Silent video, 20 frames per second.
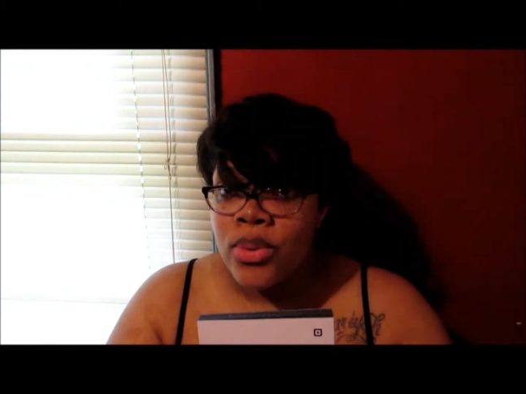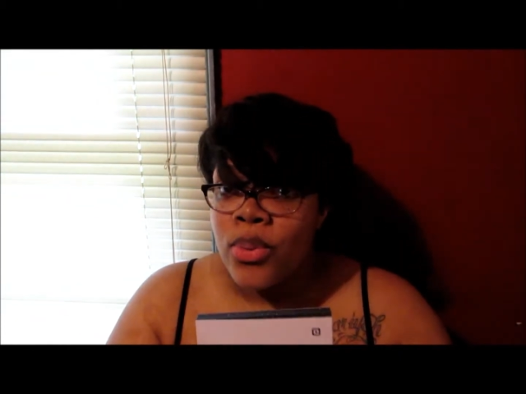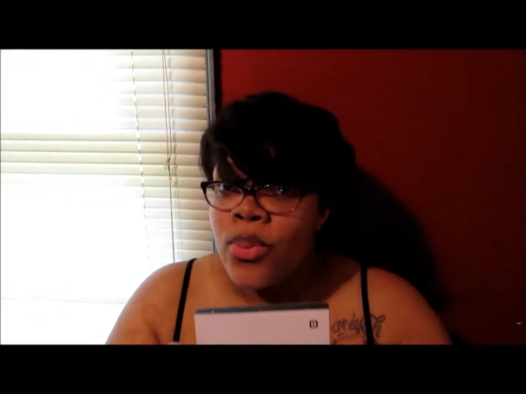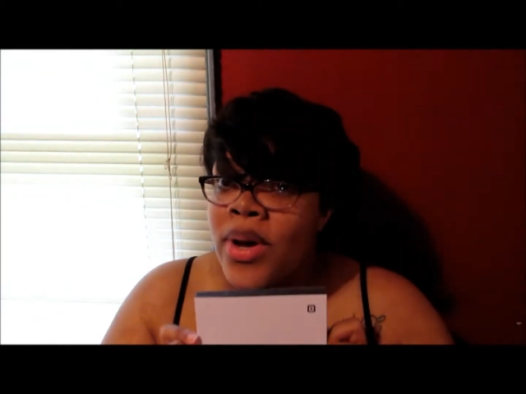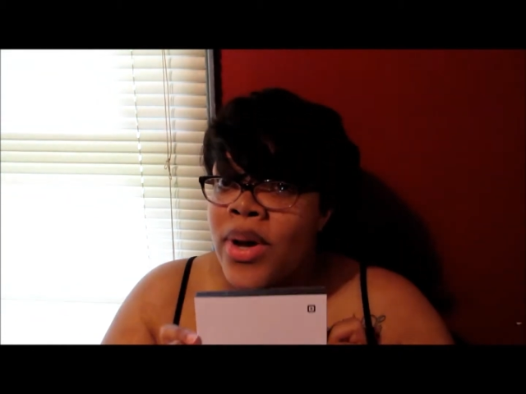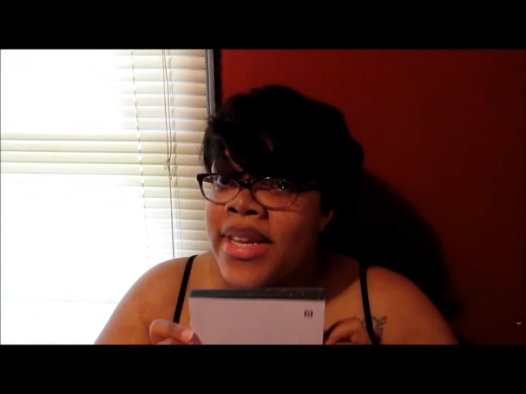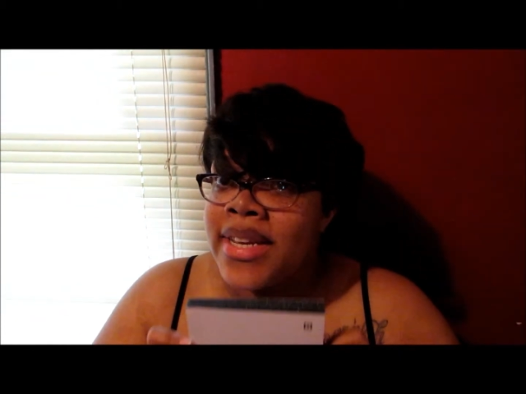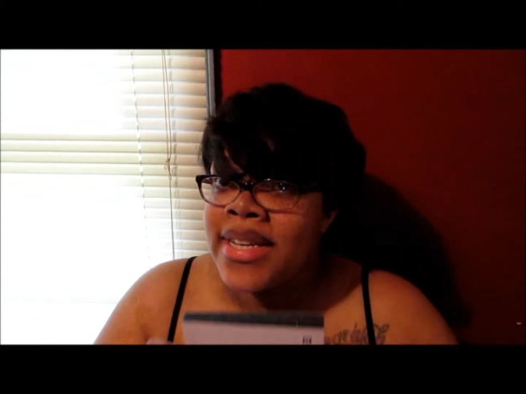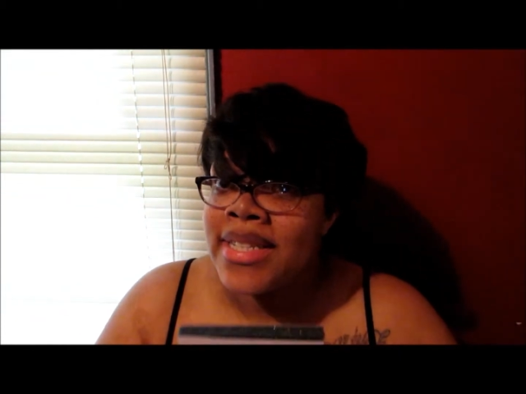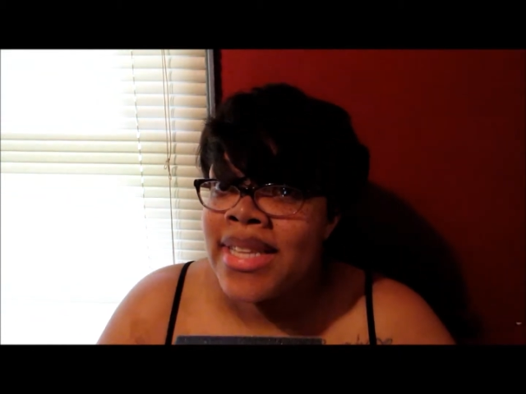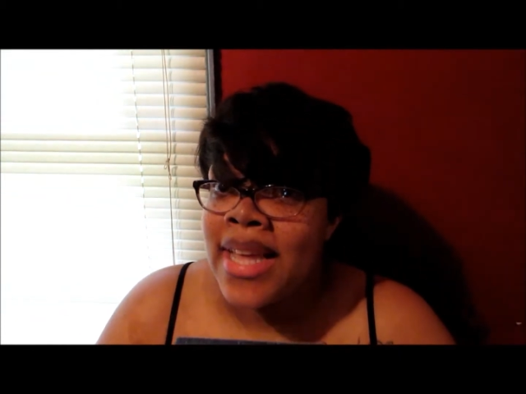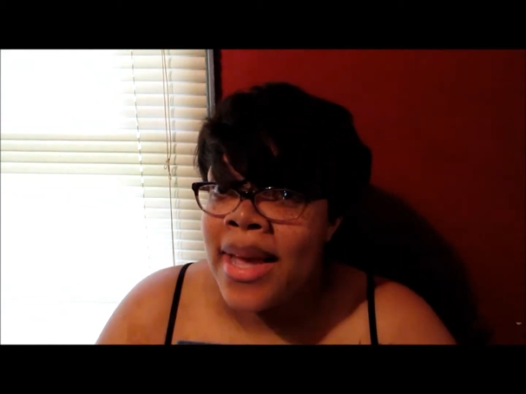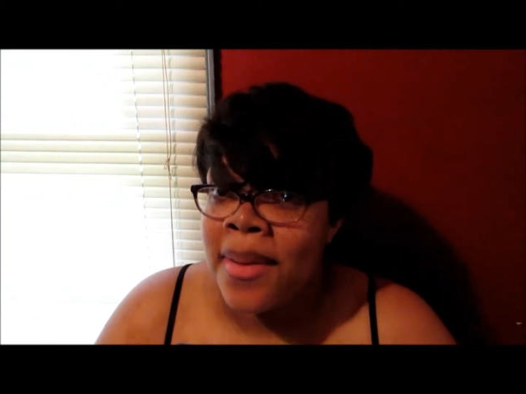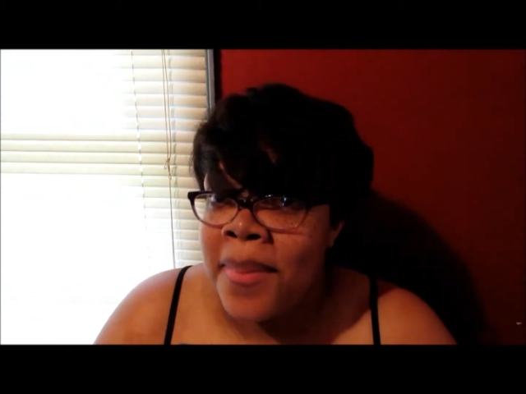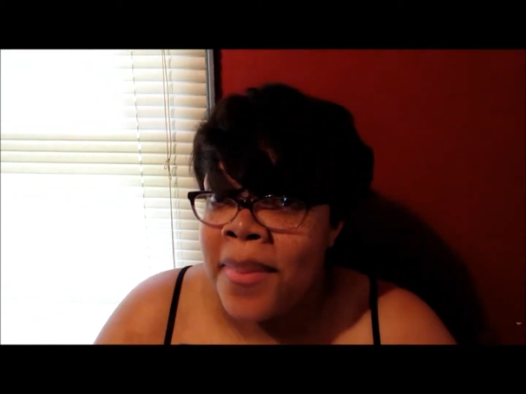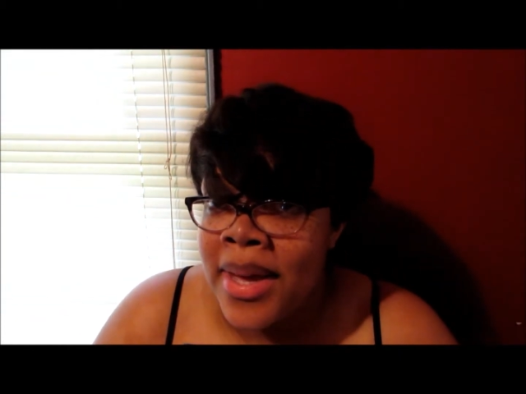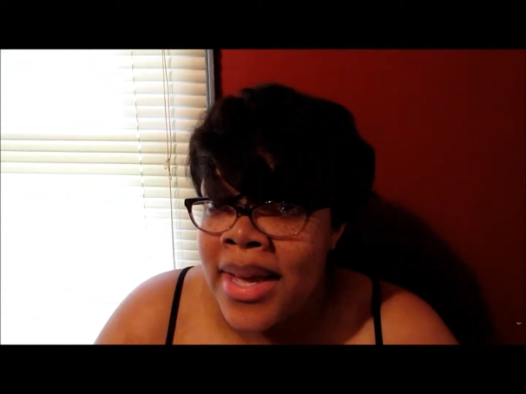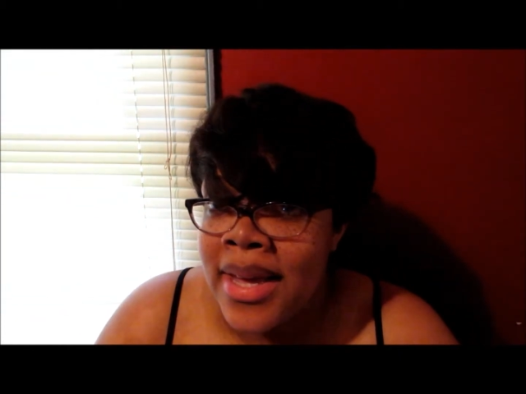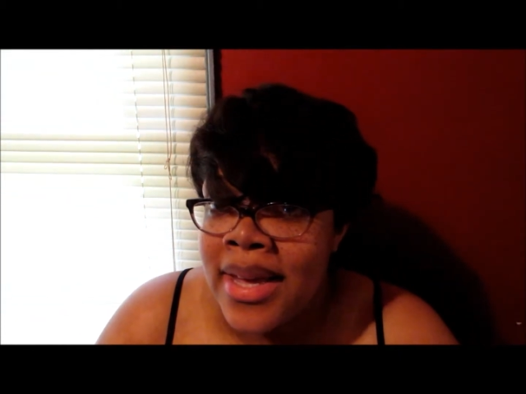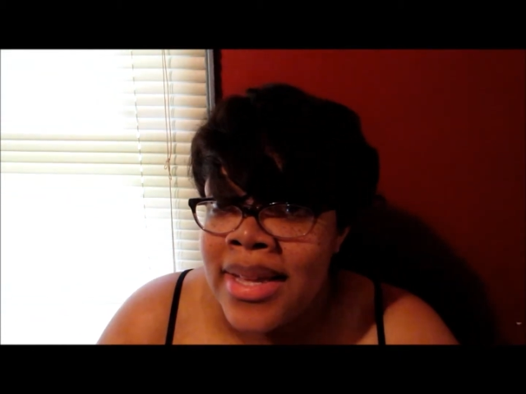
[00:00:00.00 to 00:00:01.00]
what does that
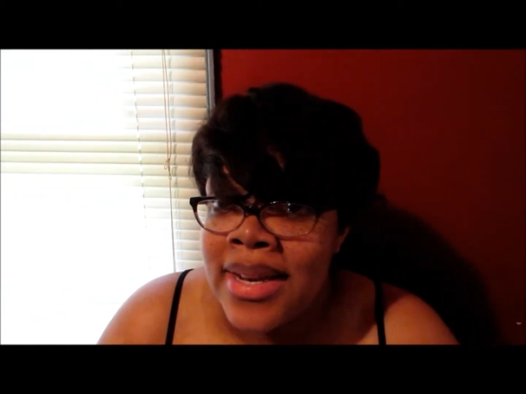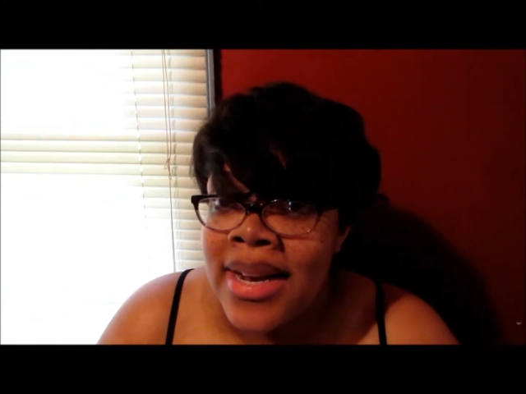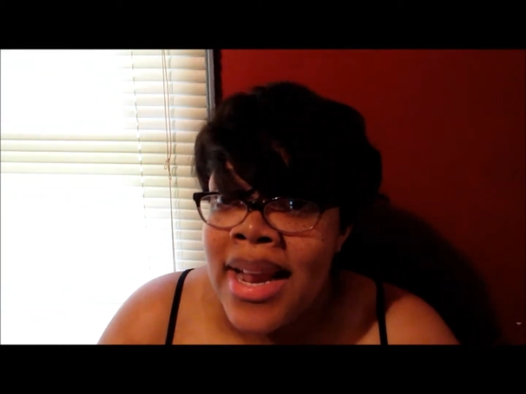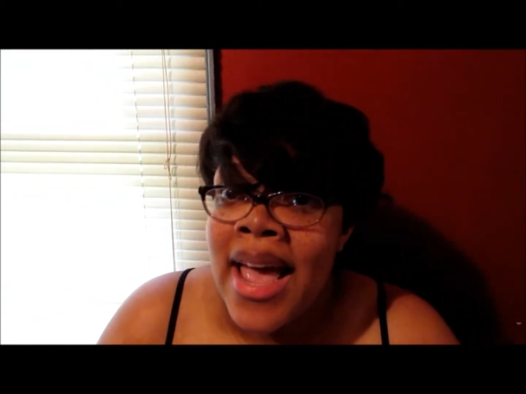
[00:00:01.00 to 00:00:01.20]
mean?